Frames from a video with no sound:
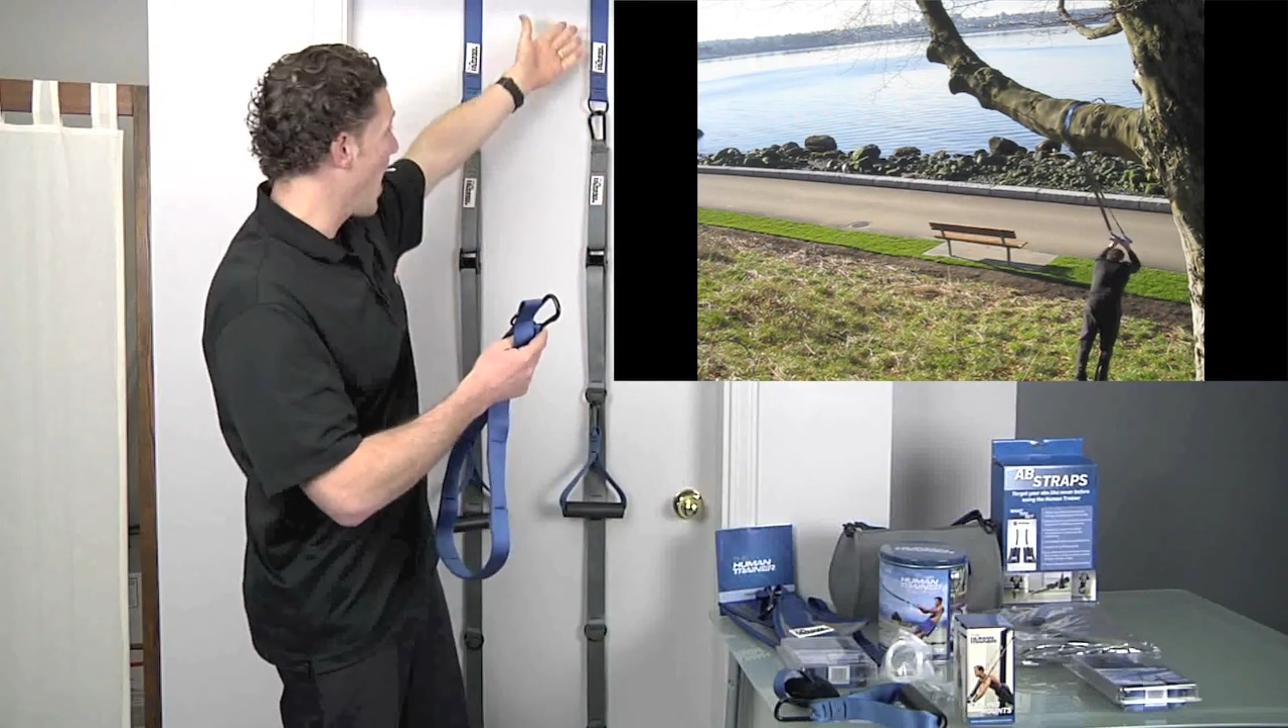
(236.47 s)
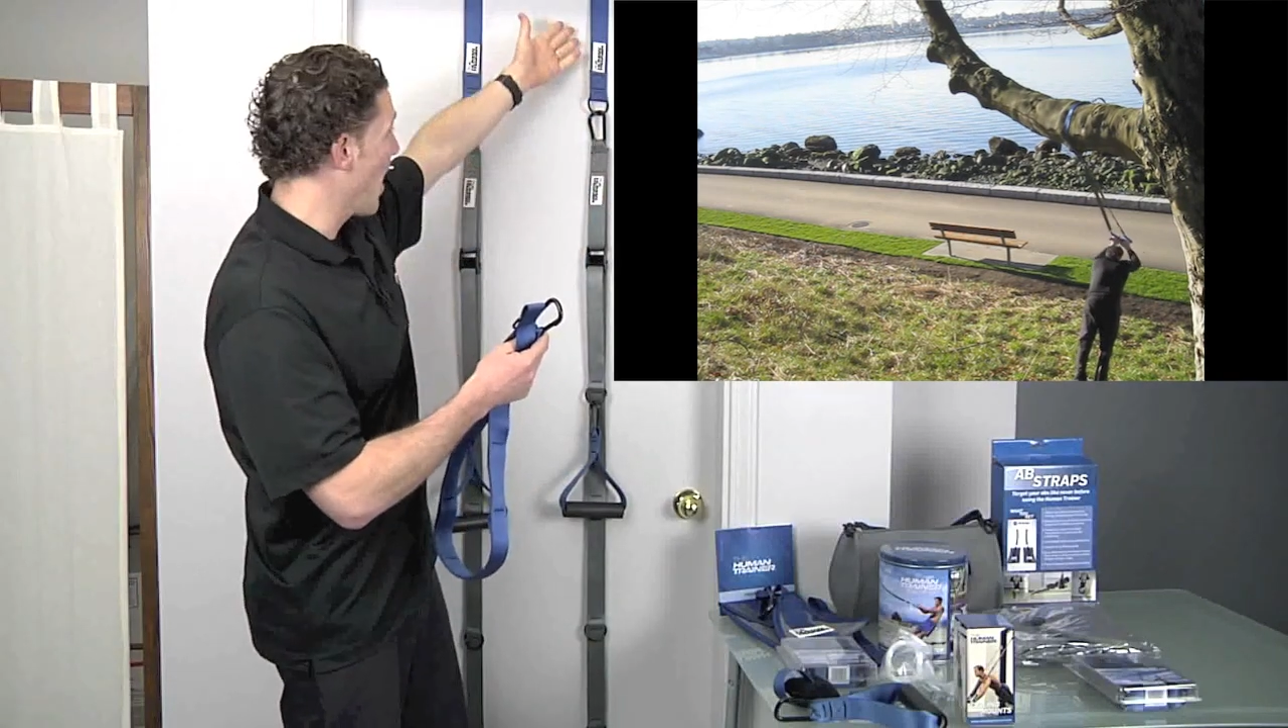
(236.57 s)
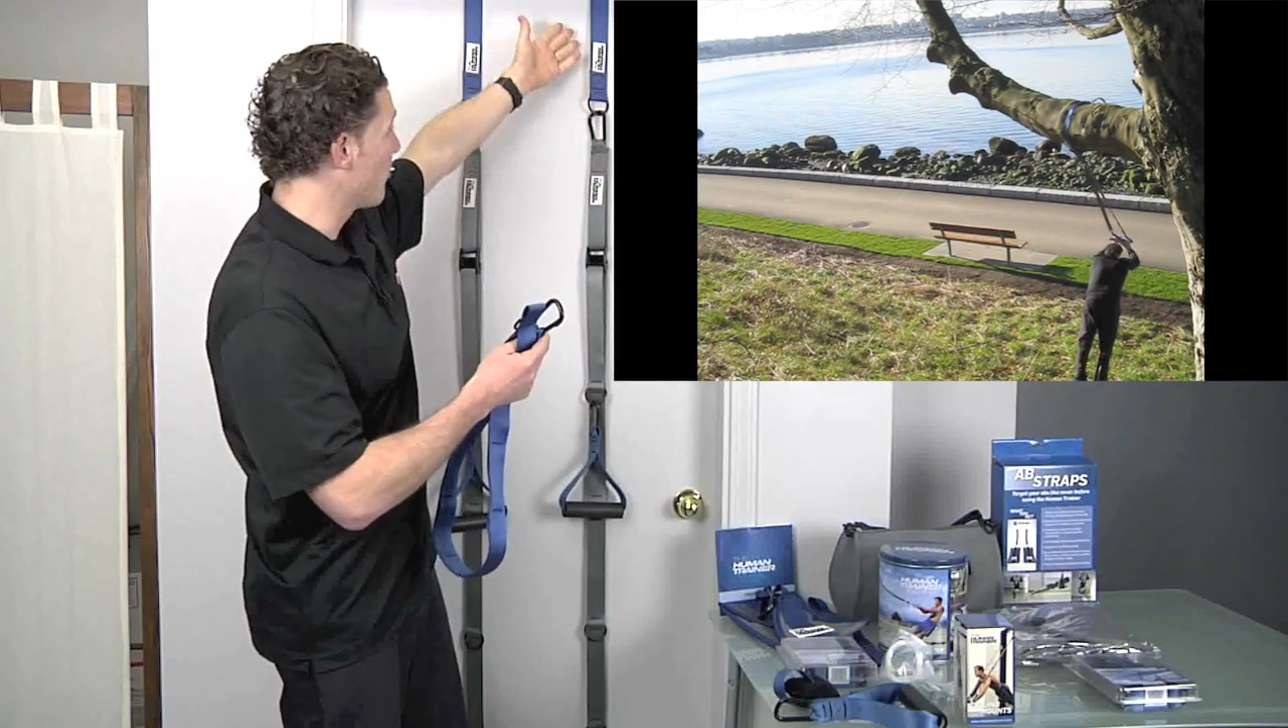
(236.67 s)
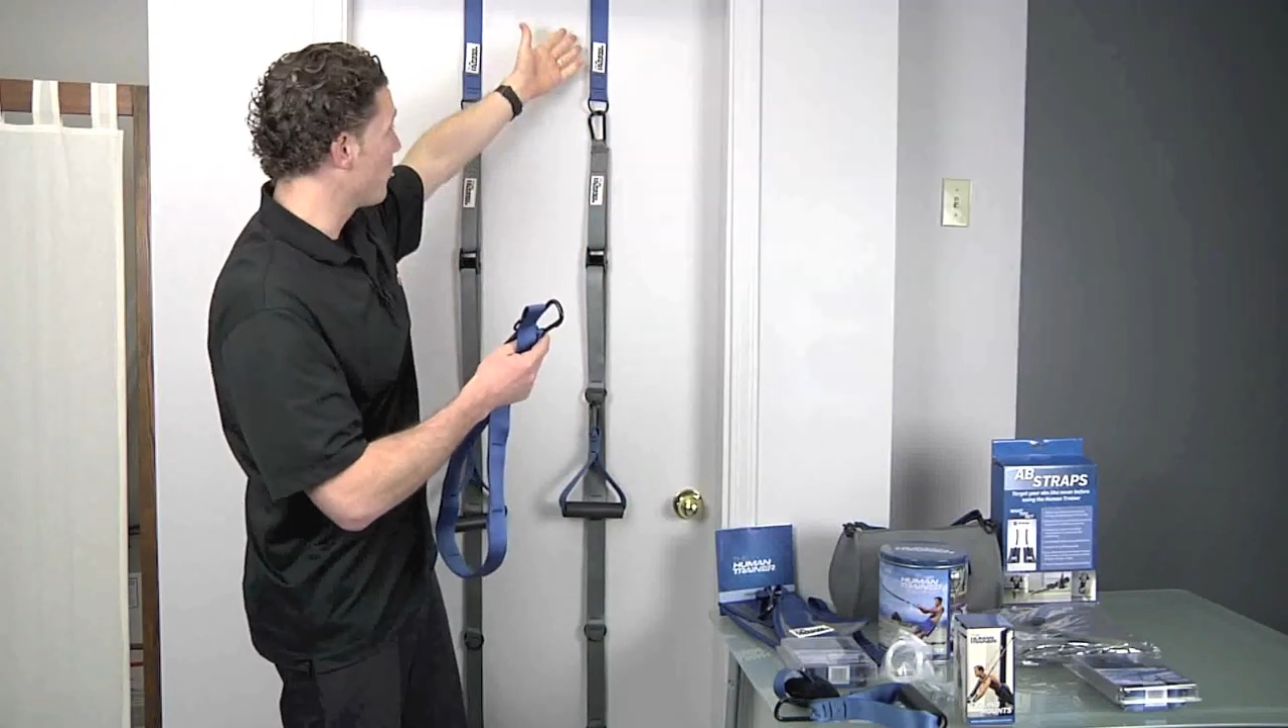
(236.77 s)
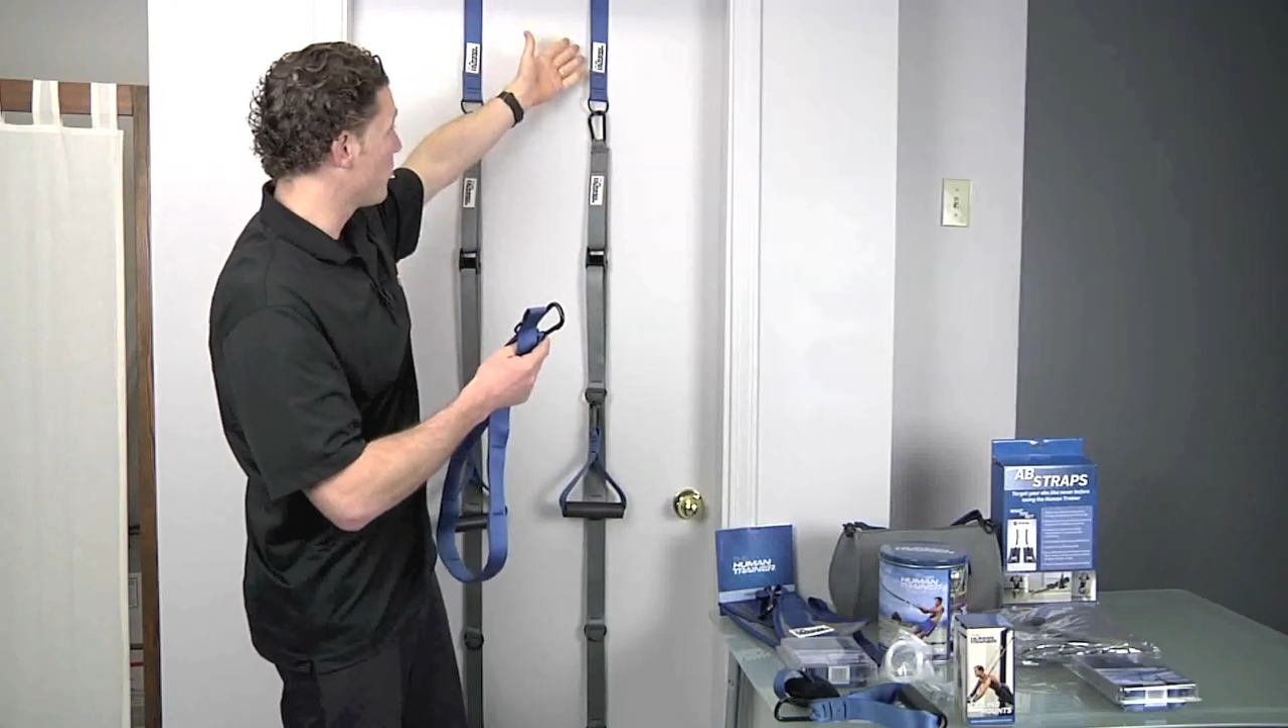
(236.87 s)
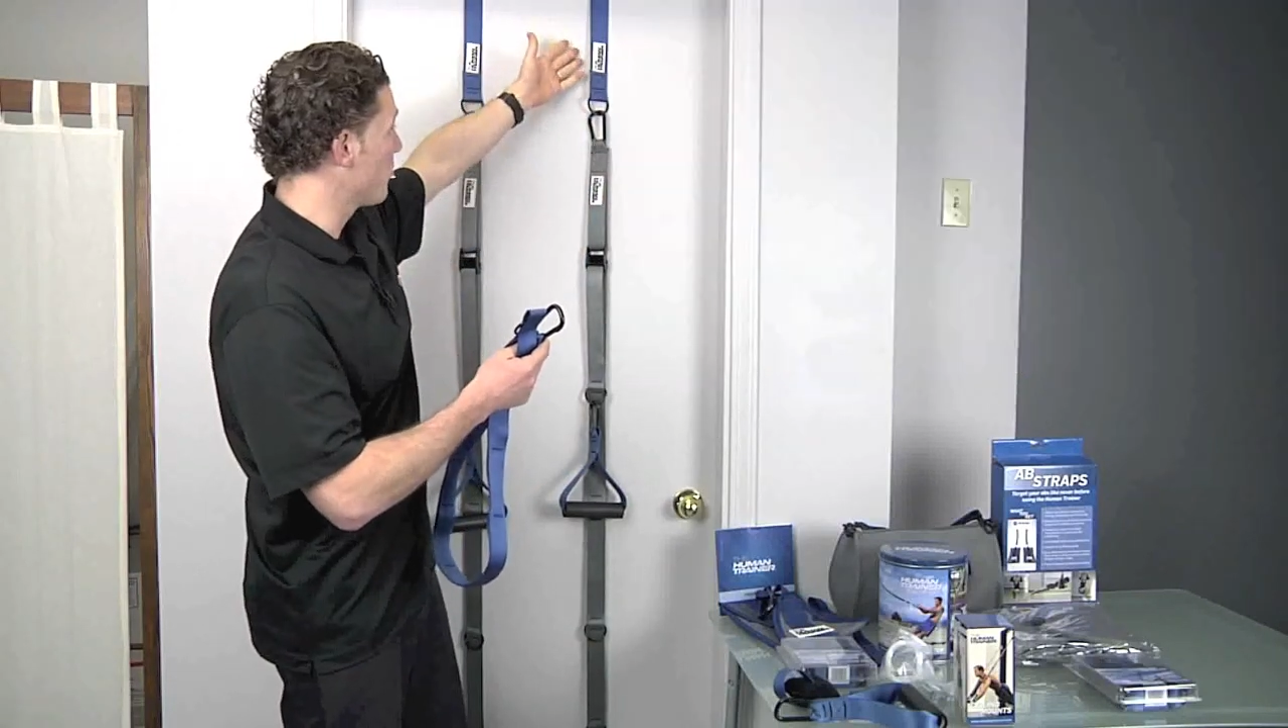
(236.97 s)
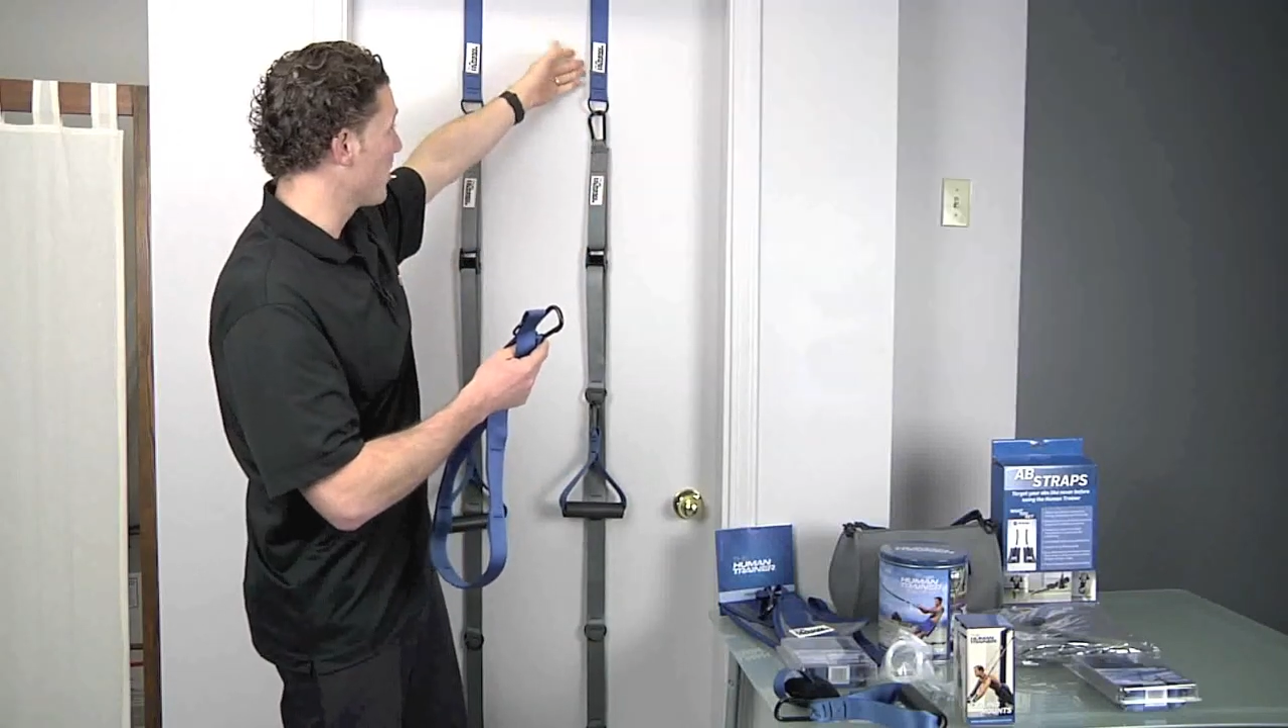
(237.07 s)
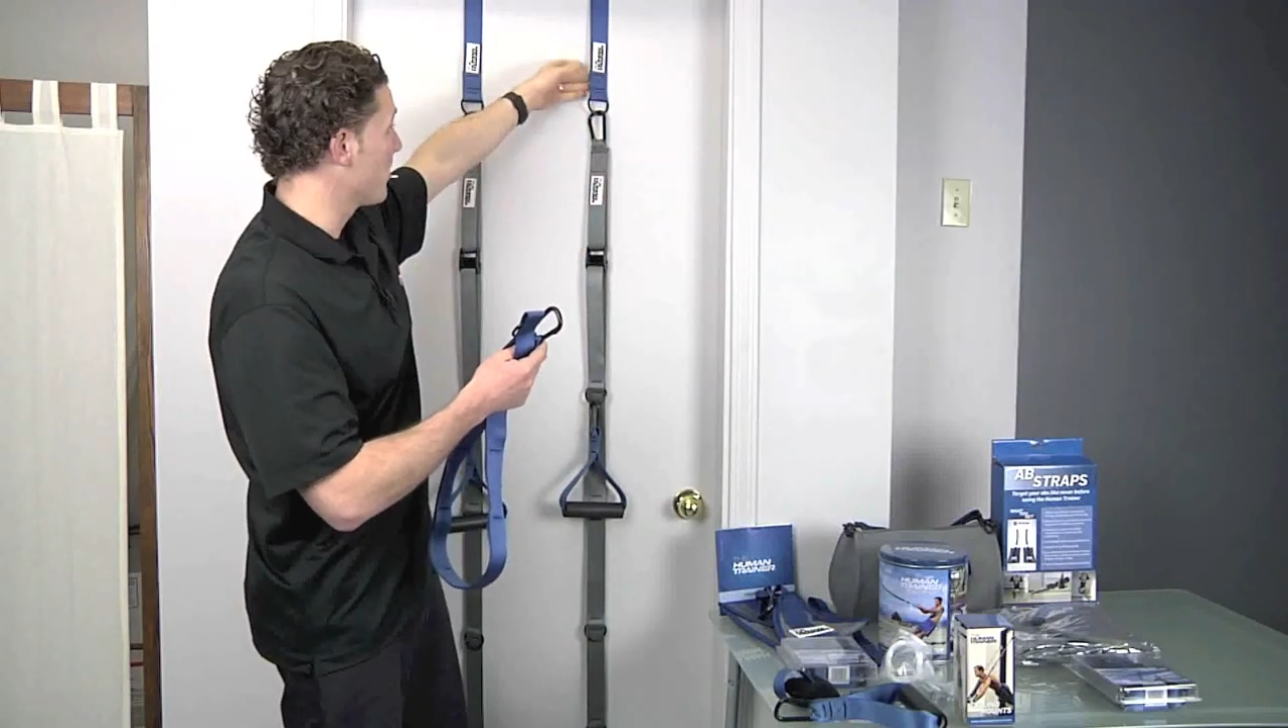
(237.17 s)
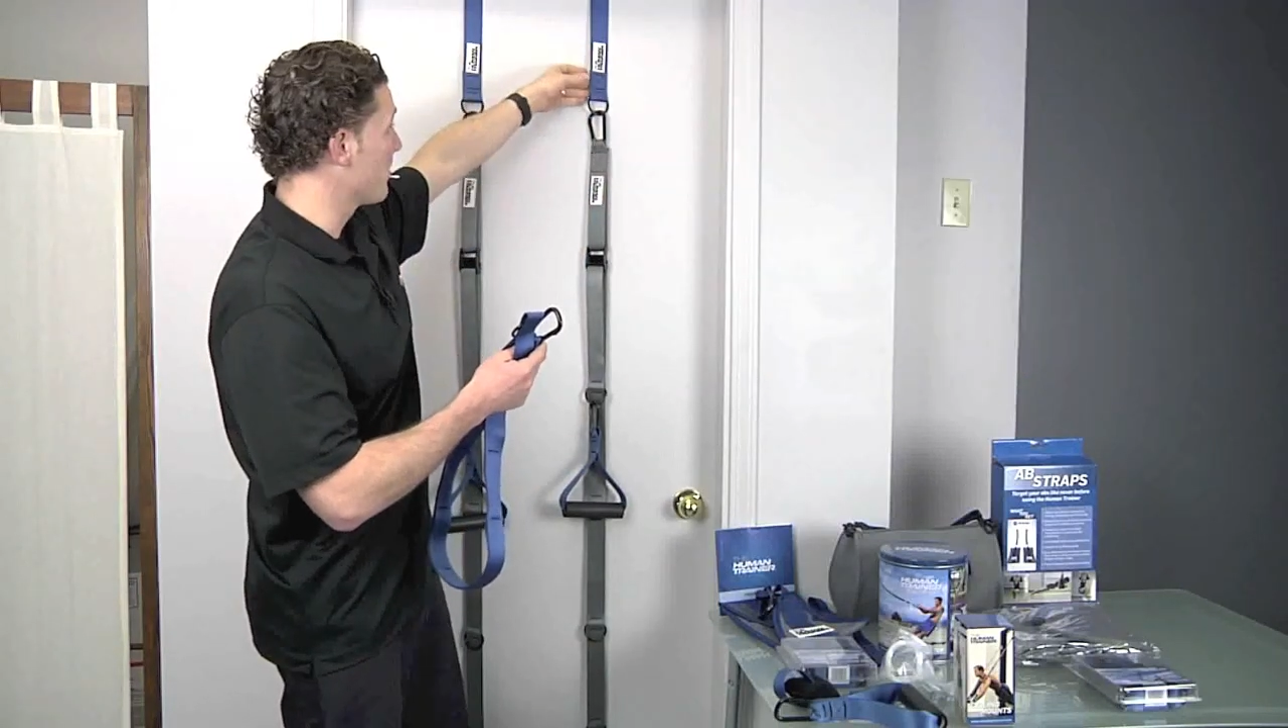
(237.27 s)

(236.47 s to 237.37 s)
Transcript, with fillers: As you see,